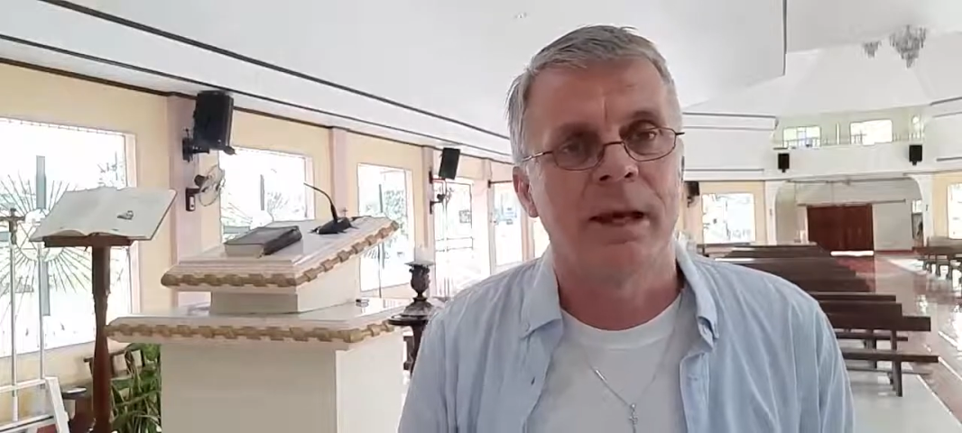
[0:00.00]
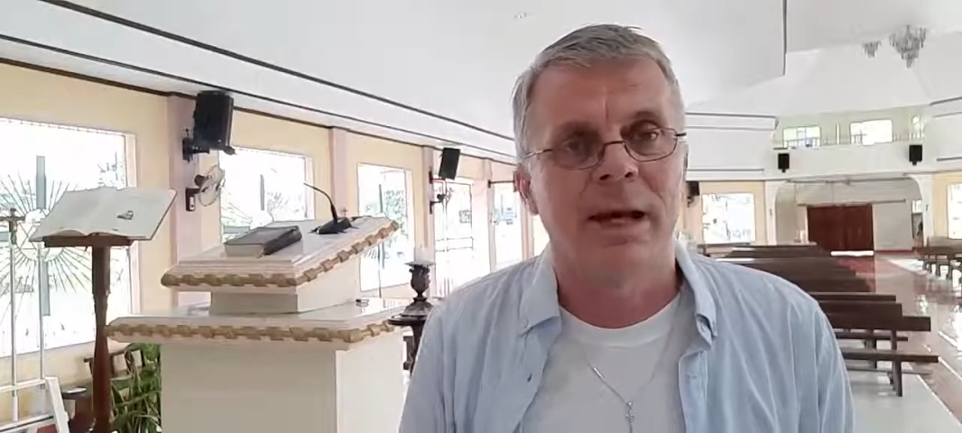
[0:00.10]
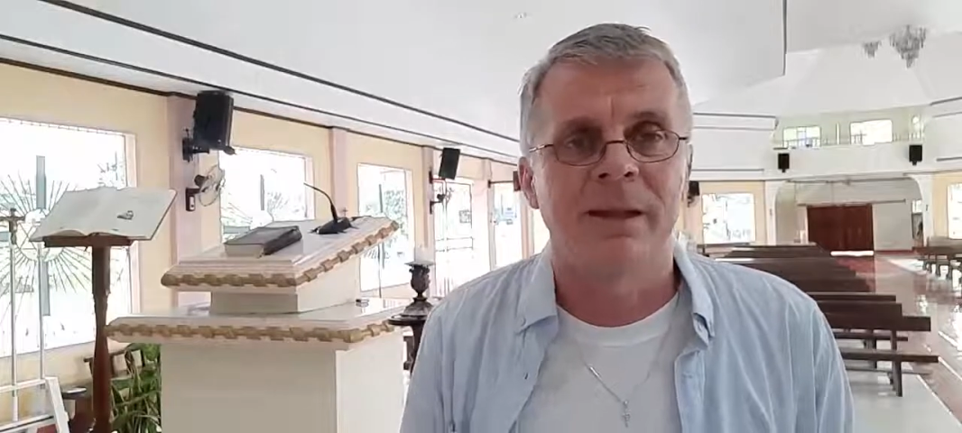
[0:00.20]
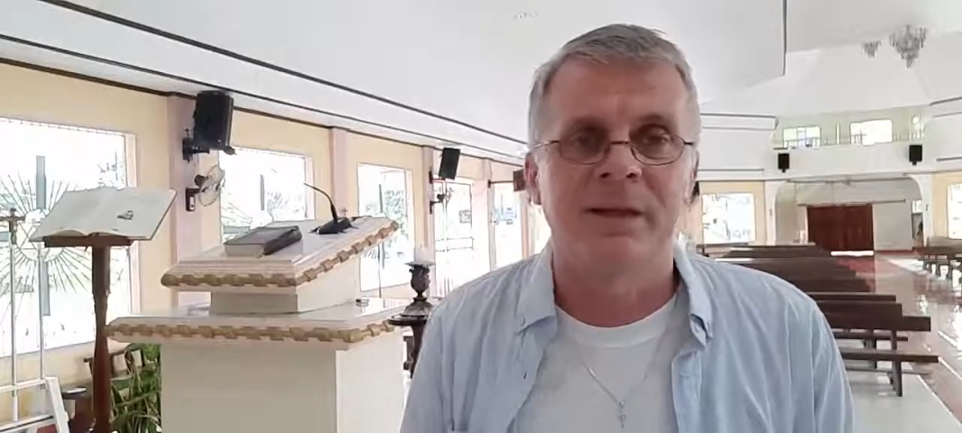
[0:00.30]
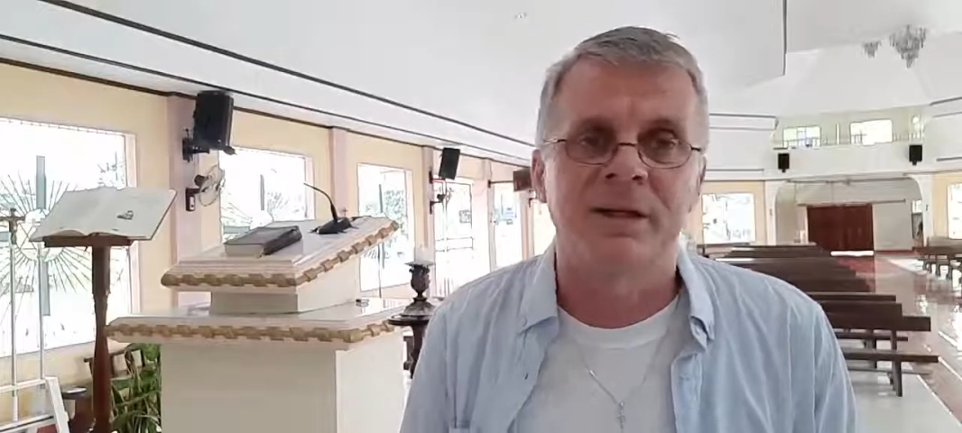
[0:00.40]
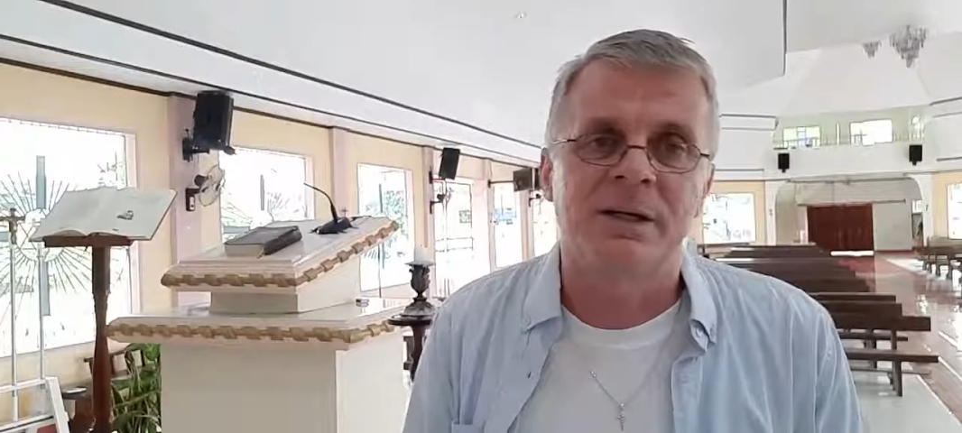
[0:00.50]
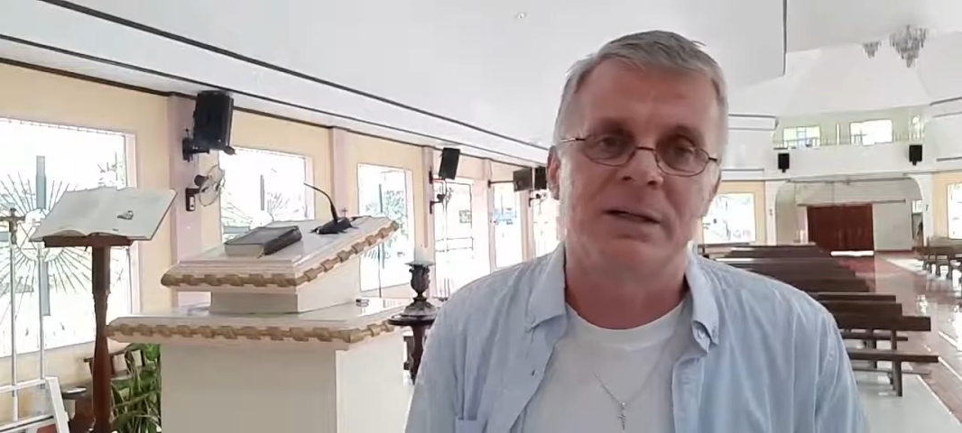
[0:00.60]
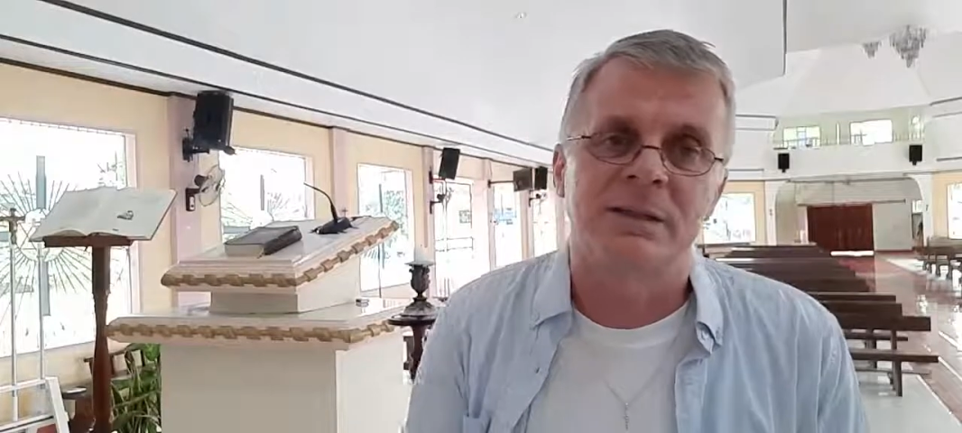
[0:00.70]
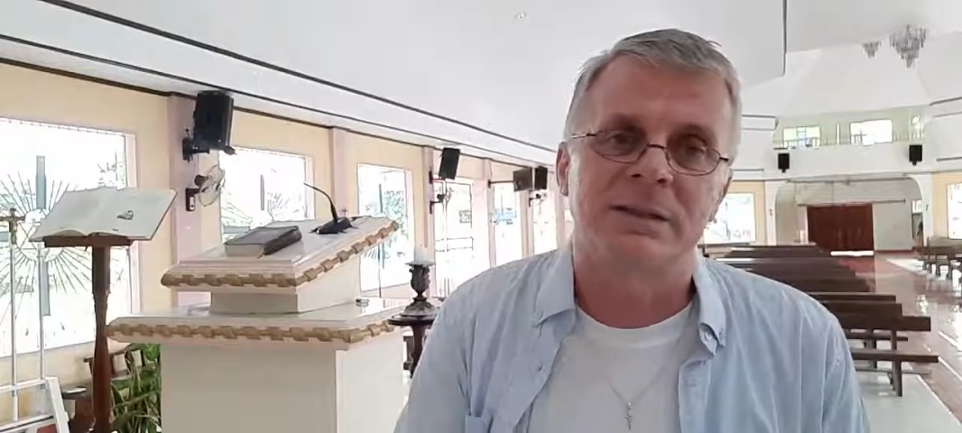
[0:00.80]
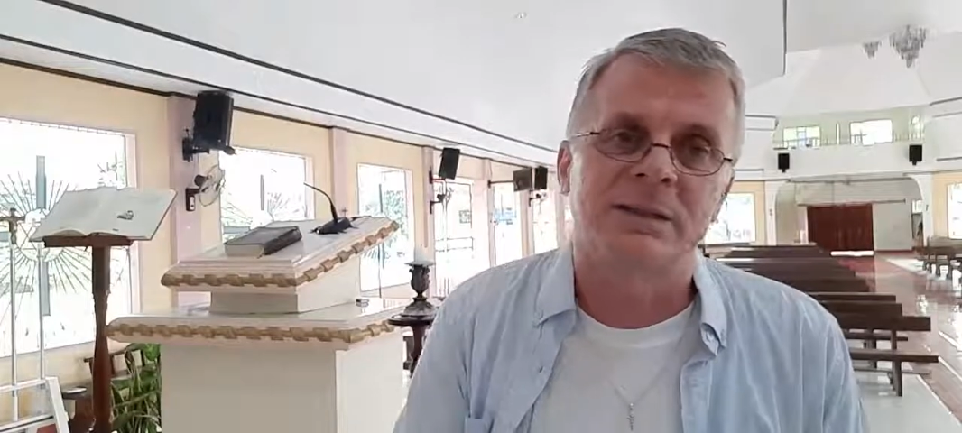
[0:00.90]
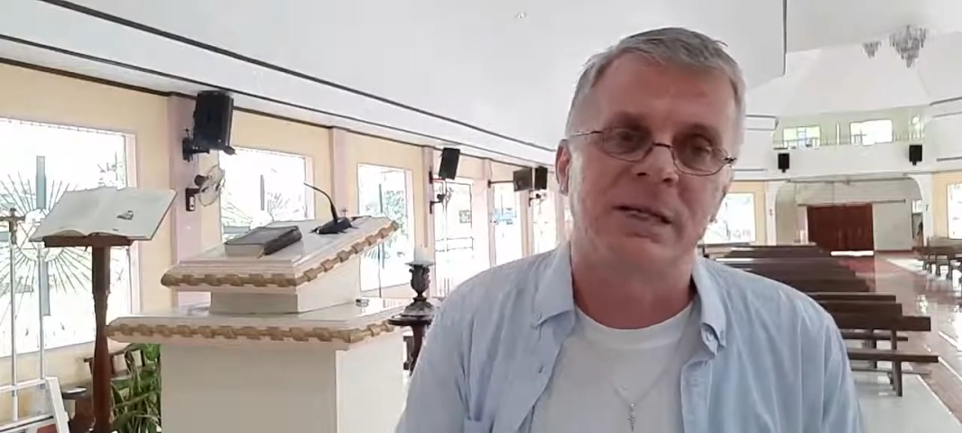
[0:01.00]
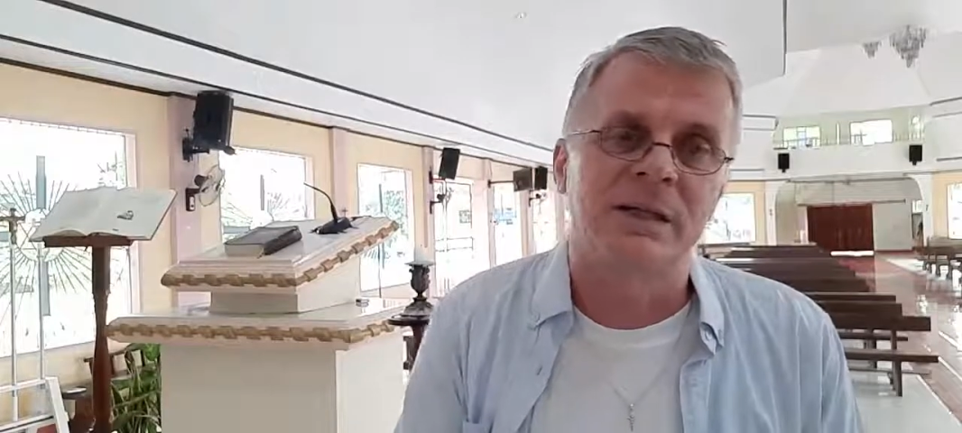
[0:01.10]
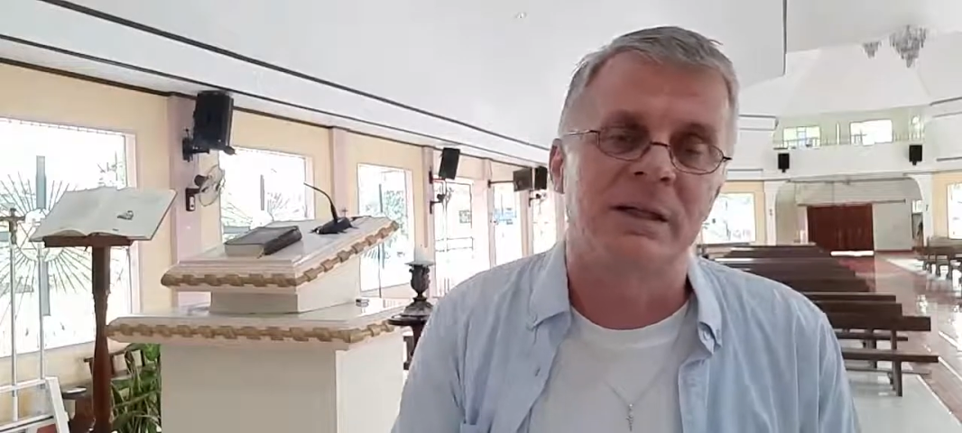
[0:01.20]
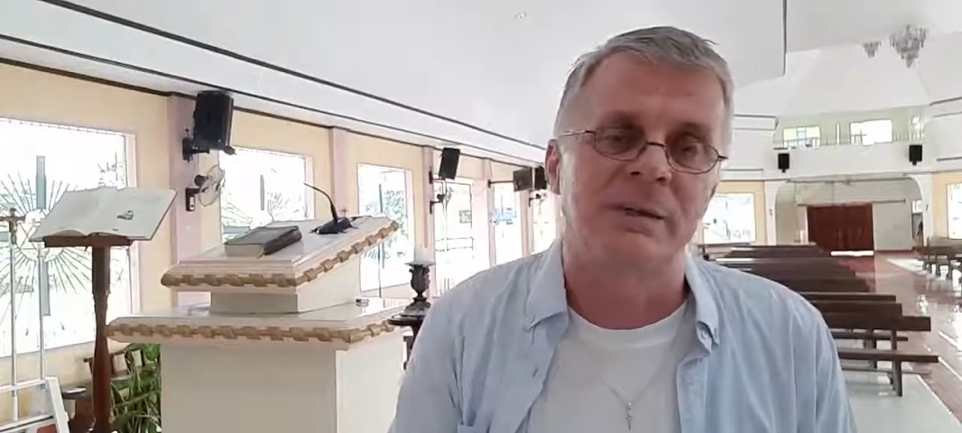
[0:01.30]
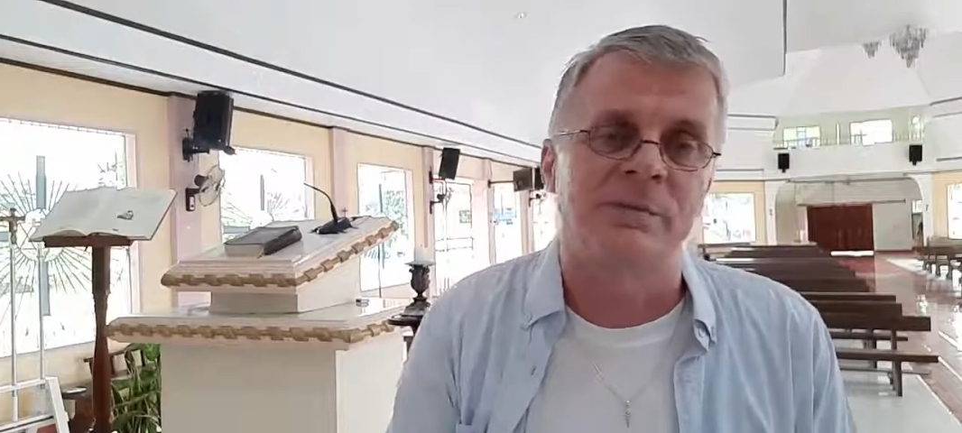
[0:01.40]
And then
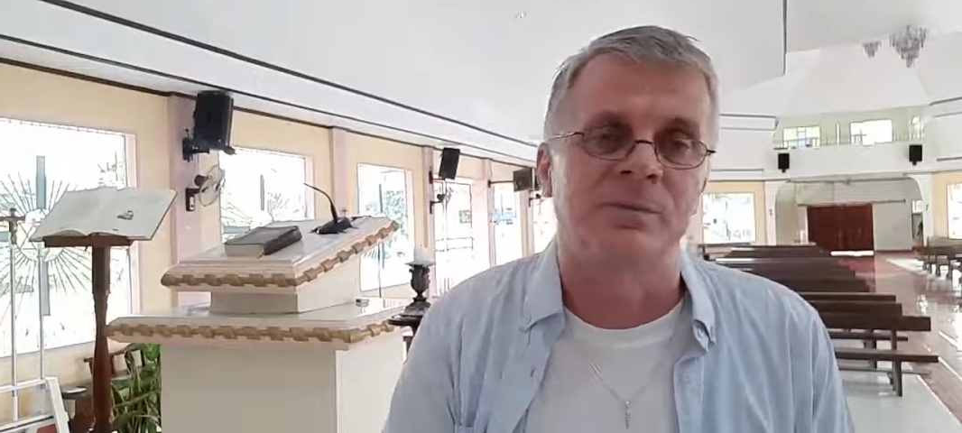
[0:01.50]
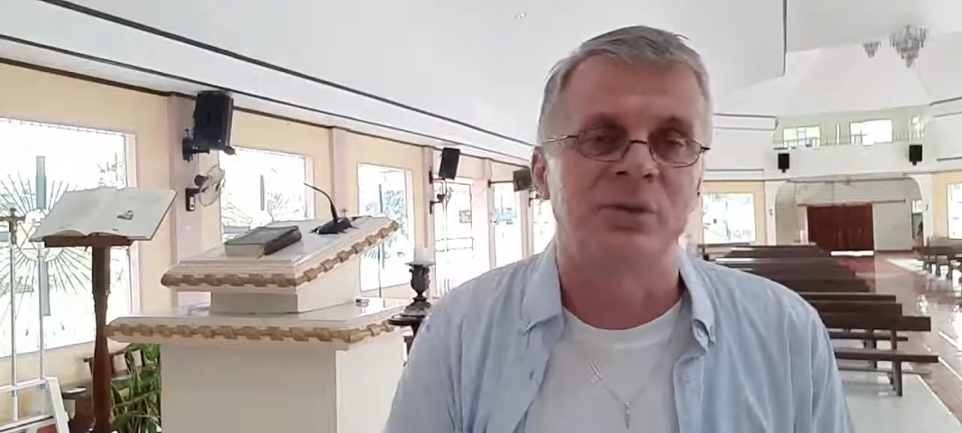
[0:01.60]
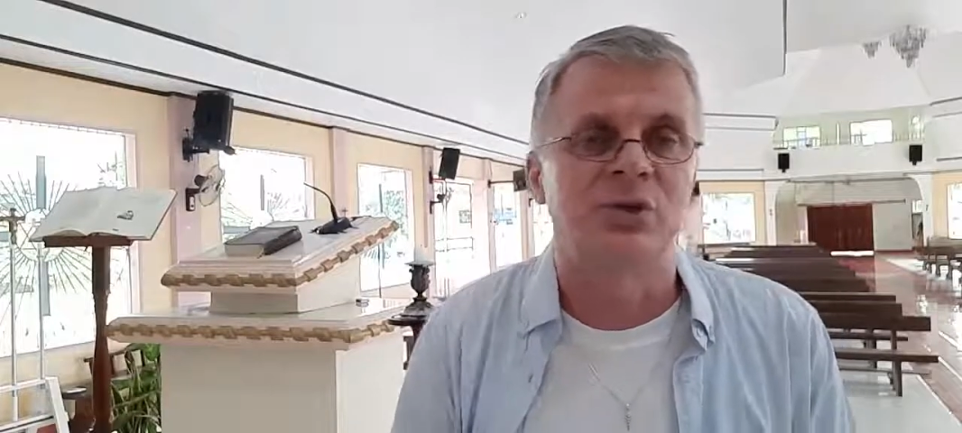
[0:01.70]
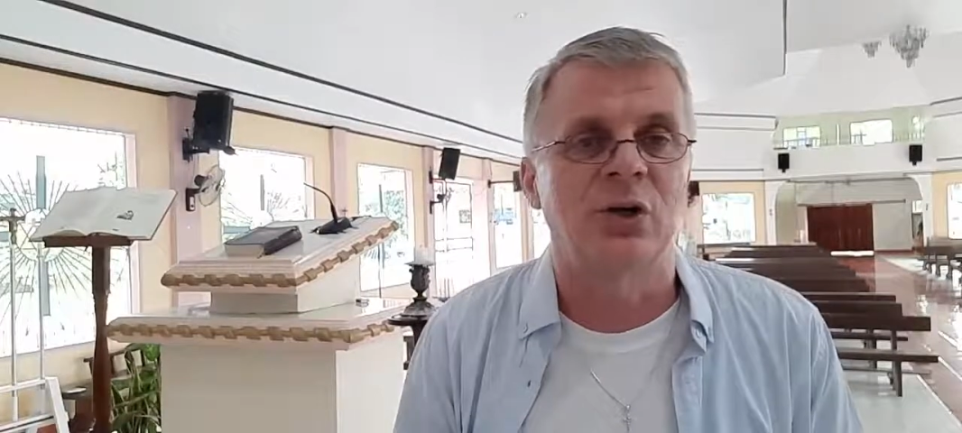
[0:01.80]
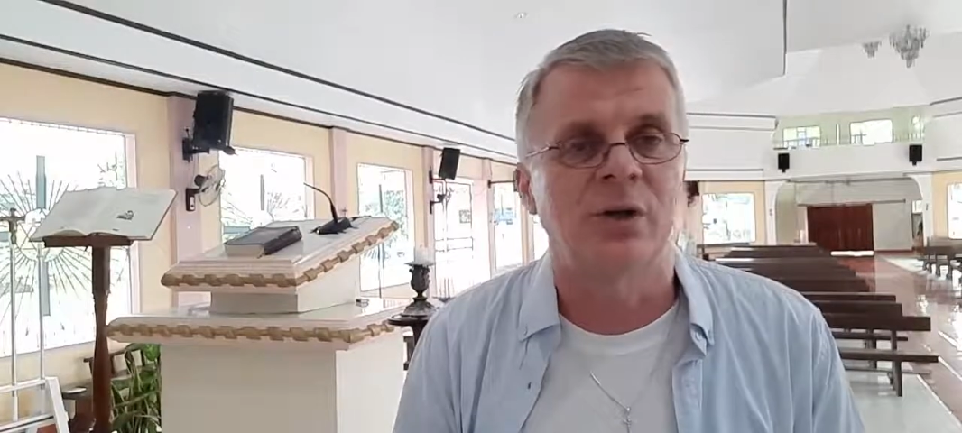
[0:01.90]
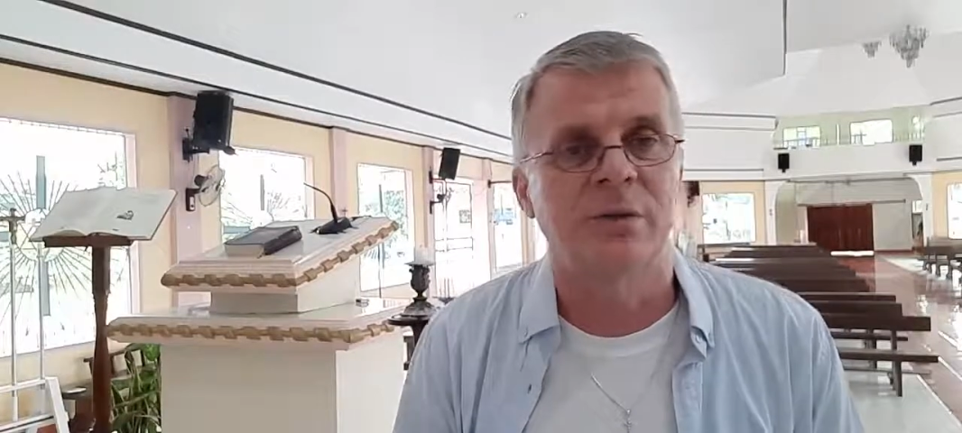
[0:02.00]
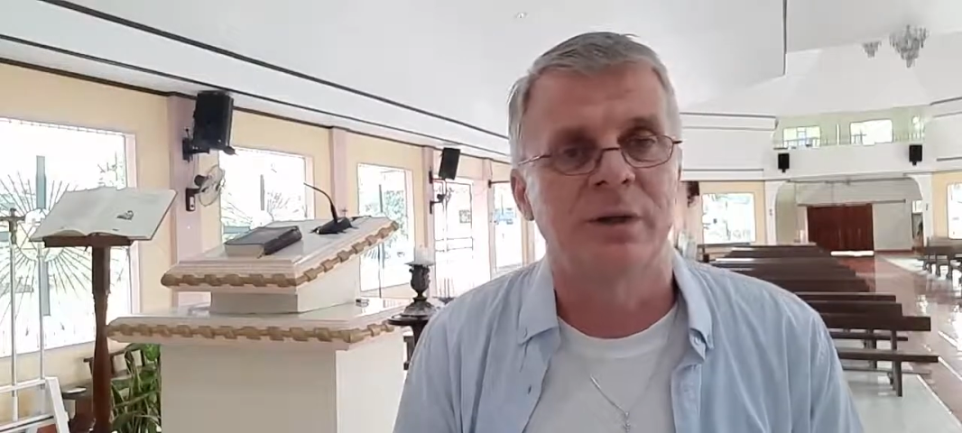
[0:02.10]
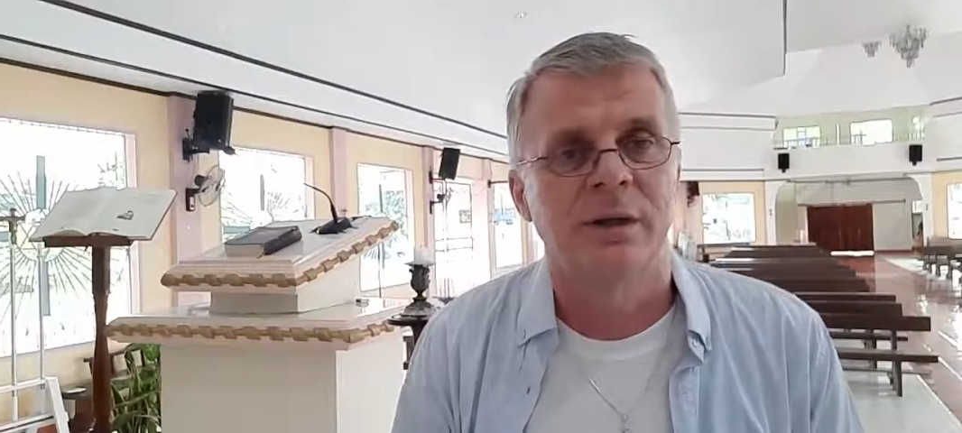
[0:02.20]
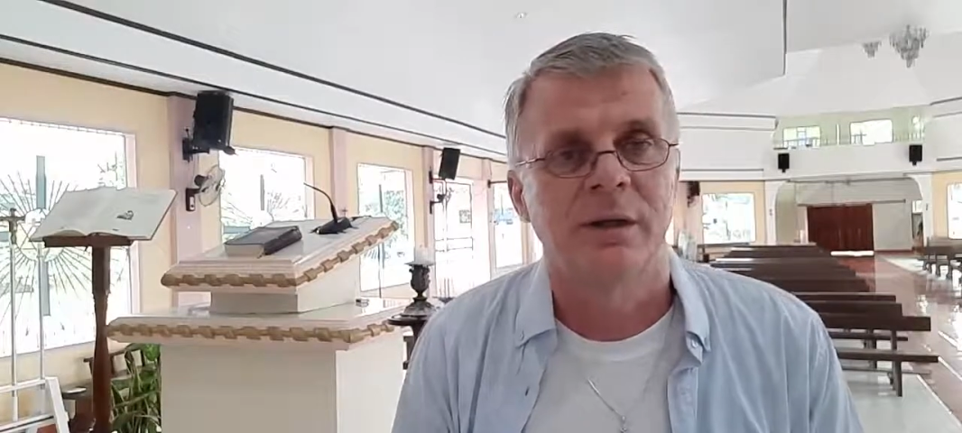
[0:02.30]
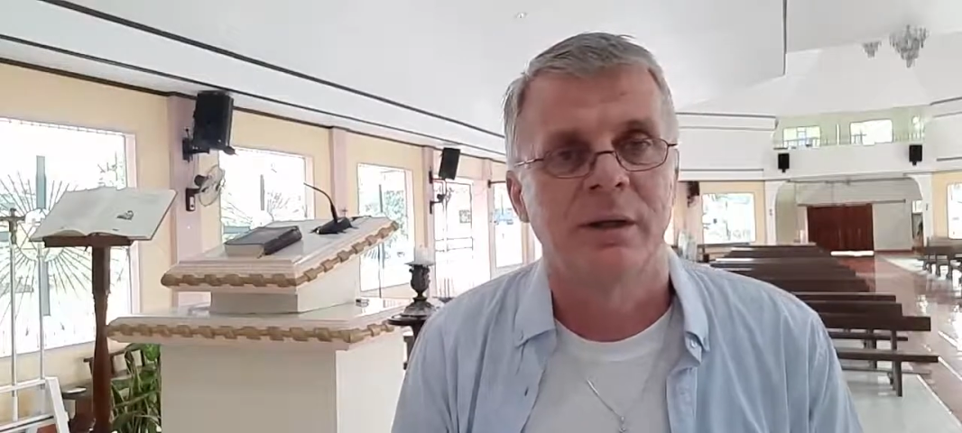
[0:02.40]
St. John,